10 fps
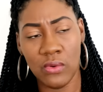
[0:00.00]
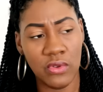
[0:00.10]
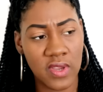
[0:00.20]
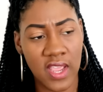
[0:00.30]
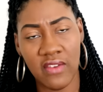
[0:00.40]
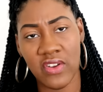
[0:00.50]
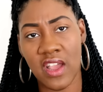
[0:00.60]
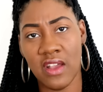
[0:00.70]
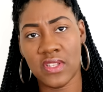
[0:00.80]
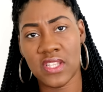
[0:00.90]
You can have a
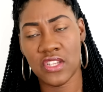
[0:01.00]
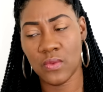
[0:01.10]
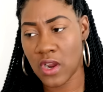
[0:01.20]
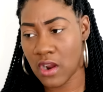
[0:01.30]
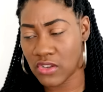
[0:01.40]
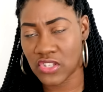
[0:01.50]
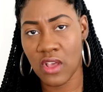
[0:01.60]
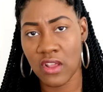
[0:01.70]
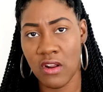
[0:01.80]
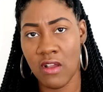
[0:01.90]
conversation with her.
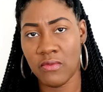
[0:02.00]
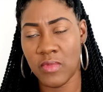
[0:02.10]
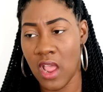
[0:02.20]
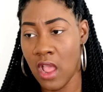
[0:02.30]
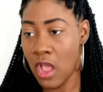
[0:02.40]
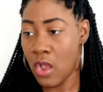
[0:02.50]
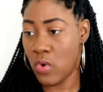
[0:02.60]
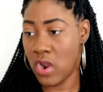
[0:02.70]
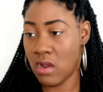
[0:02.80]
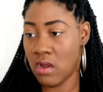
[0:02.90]
Started off from that. Well,
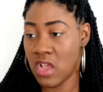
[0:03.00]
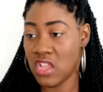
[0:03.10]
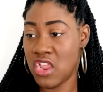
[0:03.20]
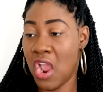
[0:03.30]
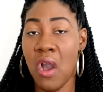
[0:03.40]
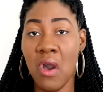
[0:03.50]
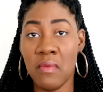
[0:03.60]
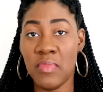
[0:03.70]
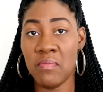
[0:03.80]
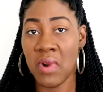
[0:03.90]
y'all be
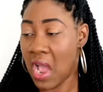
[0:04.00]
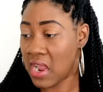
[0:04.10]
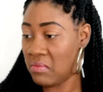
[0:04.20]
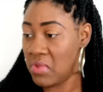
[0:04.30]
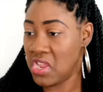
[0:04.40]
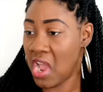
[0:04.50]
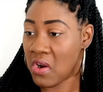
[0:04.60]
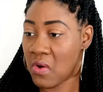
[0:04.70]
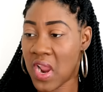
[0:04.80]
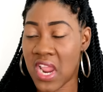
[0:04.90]
blocking me. Y'all don't
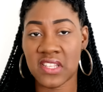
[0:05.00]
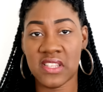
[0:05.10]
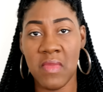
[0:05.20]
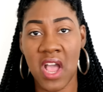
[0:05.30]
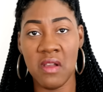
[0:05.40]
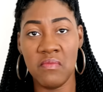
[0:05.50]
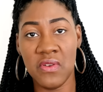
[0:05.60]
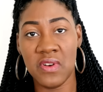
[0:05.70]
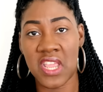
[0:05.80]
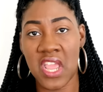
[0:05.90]
answer my
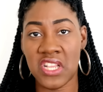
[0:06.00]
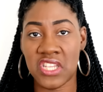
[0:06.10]
communication.